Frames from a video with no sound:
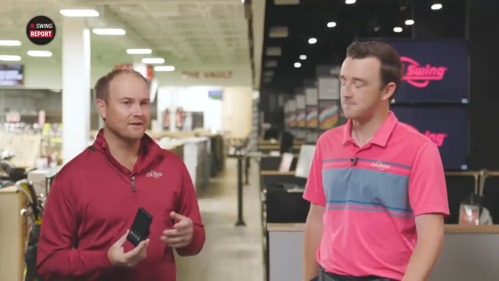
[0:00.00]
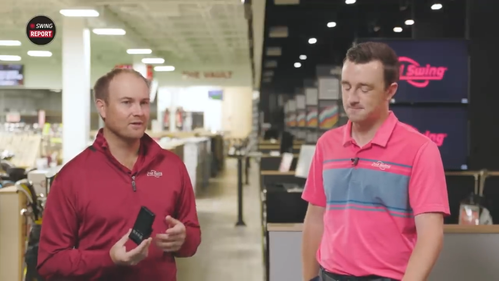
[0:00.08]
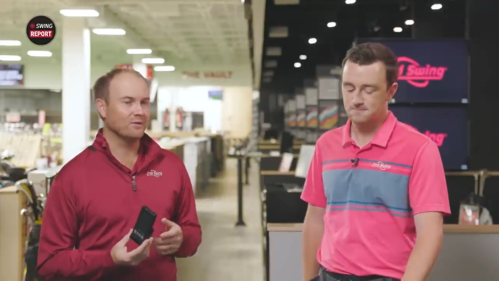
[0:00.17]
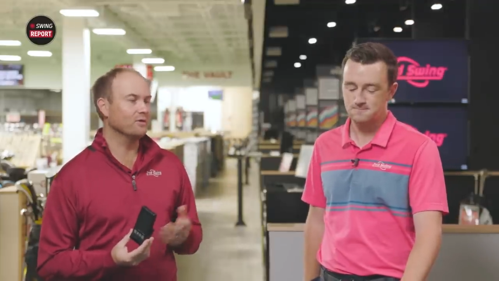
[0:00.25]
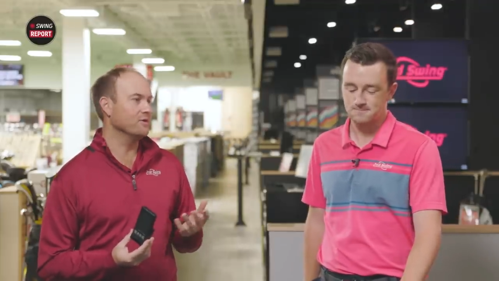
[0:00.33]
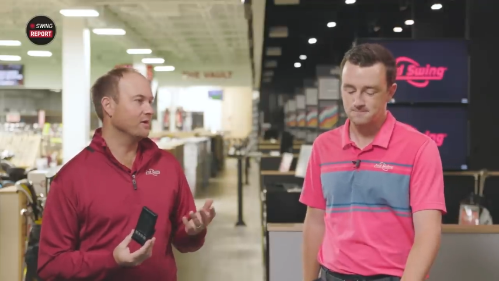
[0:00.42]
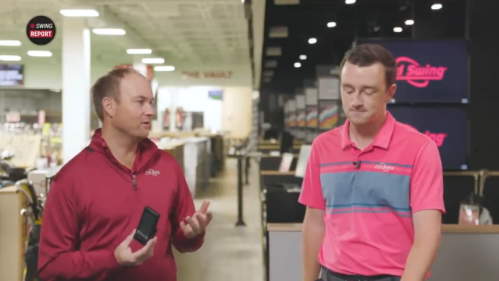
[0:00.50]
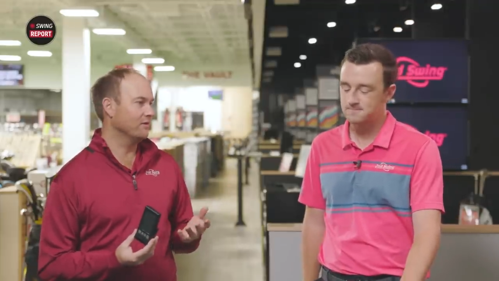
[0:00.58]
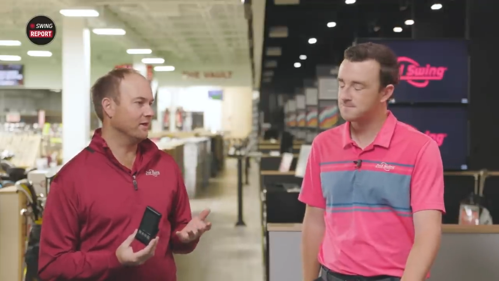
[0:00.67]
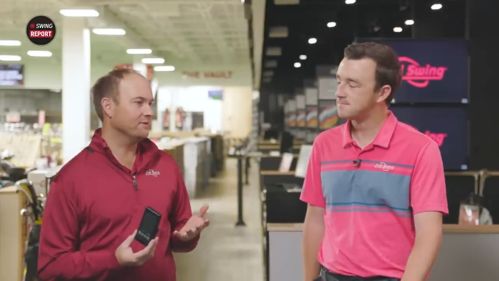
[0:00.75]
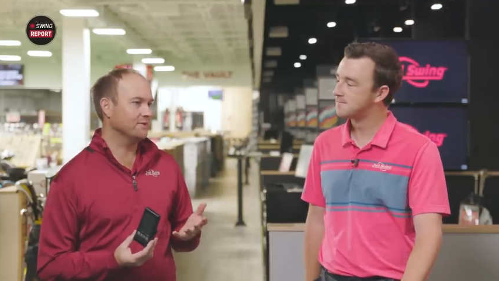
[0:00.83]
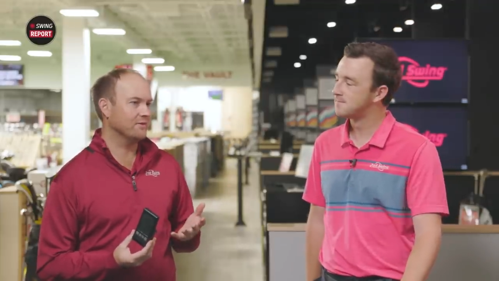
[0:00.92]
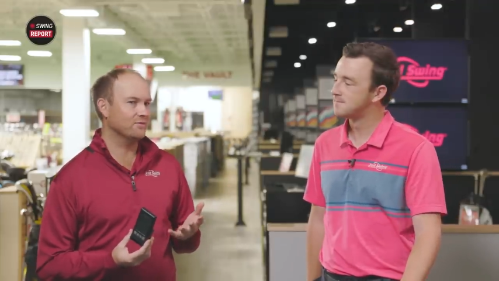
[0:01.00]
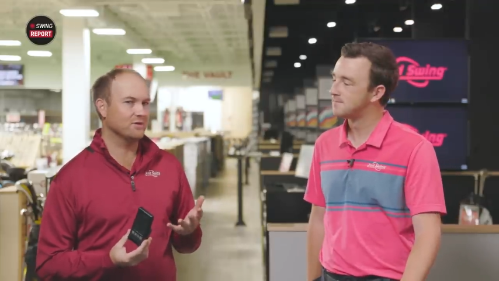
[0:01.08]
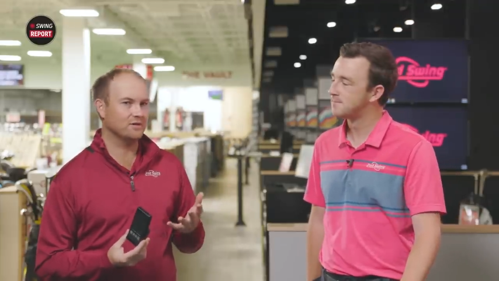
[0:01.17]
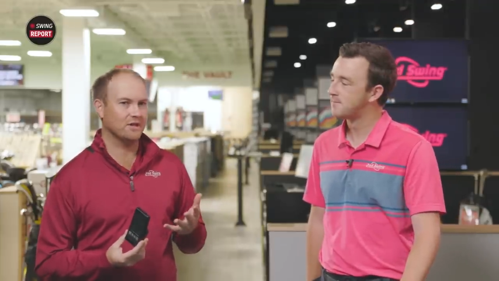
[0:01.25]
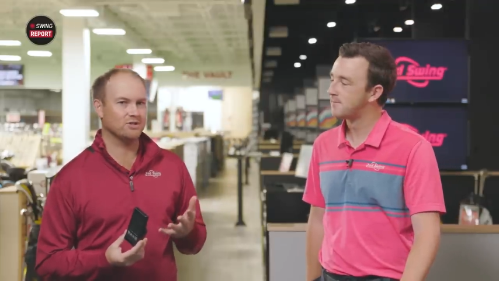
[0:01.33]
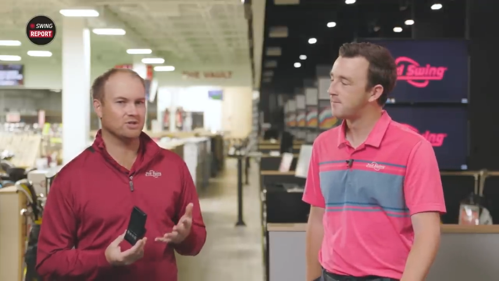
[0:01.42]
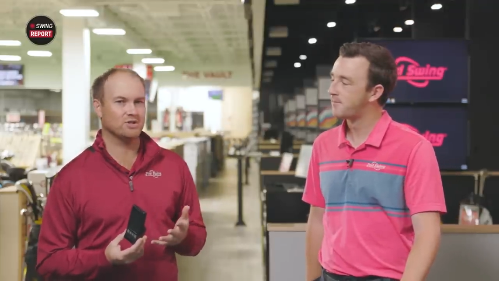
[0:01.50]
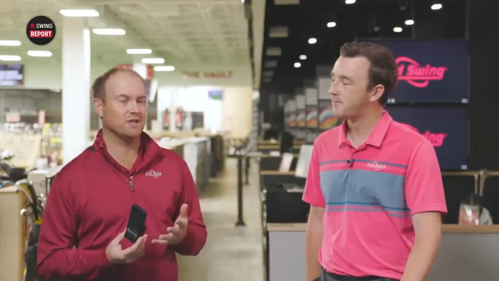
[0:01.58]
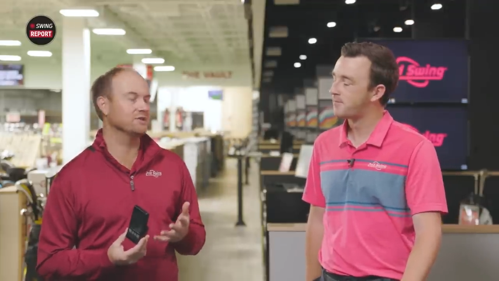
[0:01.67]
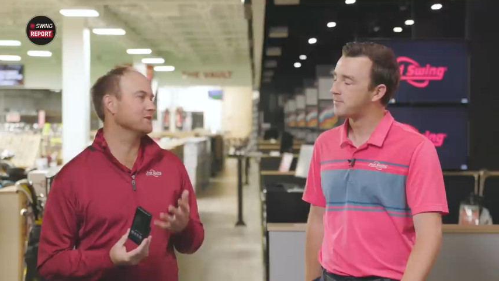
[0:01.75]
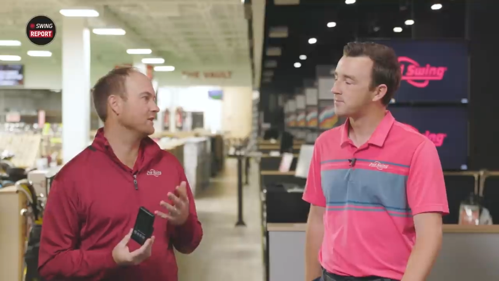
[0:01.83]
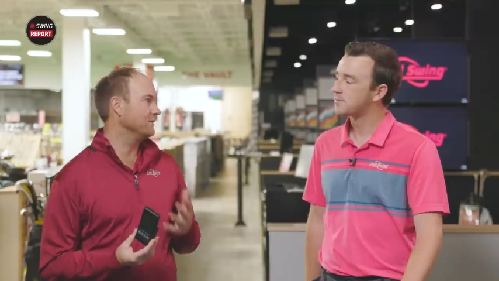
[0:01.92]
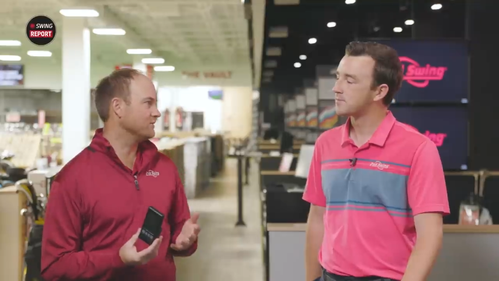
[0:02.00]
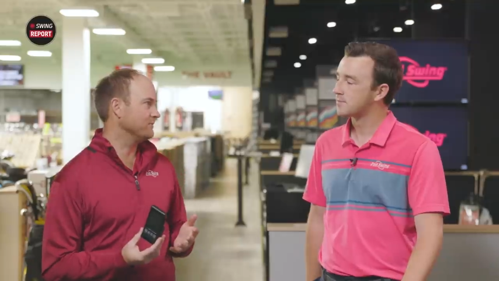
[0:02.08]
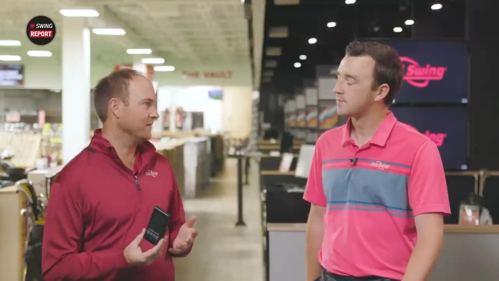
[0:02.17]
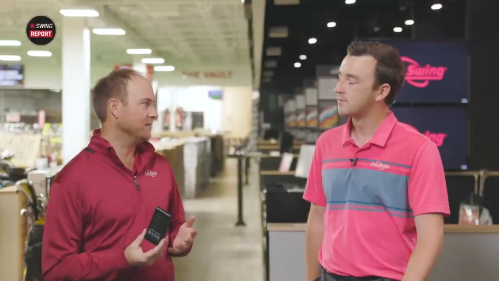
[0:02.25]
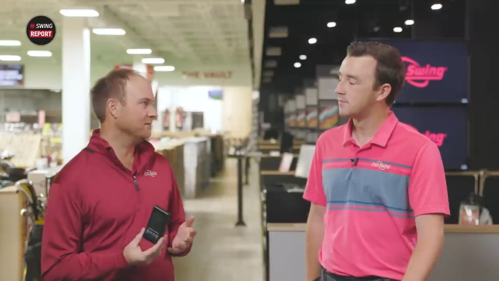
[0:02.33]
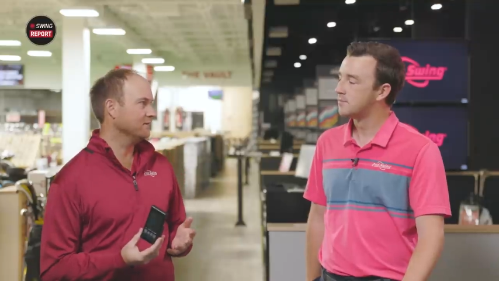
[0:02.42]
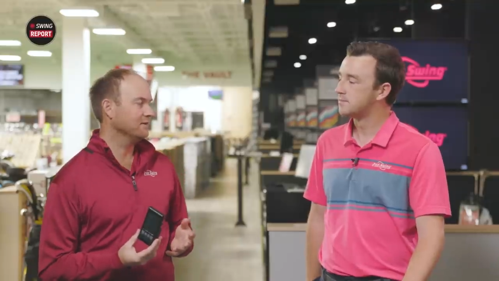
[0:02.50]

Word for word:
Speaker 1: we all know that everyone likes to chase club speed.